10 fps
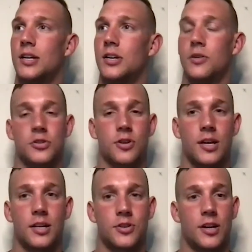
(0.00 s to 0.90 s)
you know just
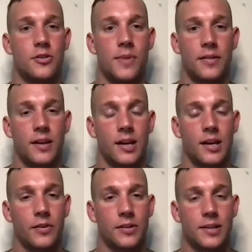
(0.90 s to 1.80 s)
try to try to do my thing and
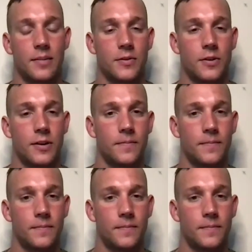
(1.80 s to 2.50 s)
have a good time doing it.